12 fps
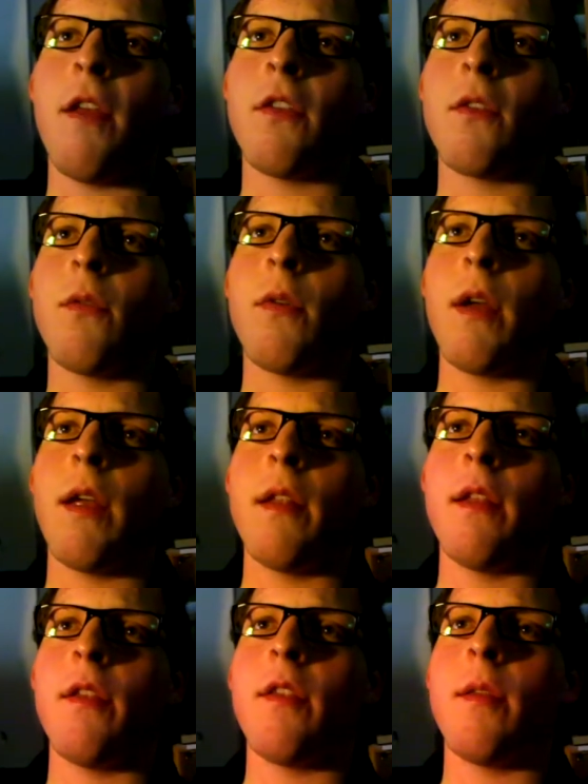best
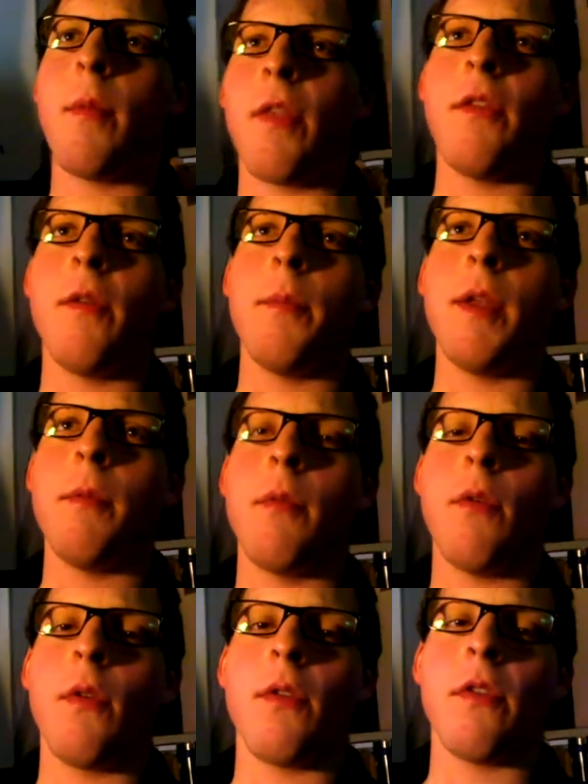friend and some other
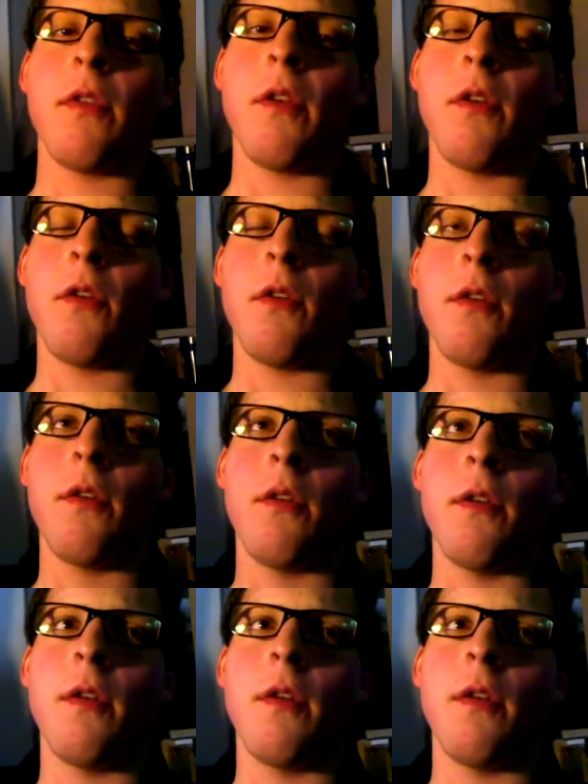people, so.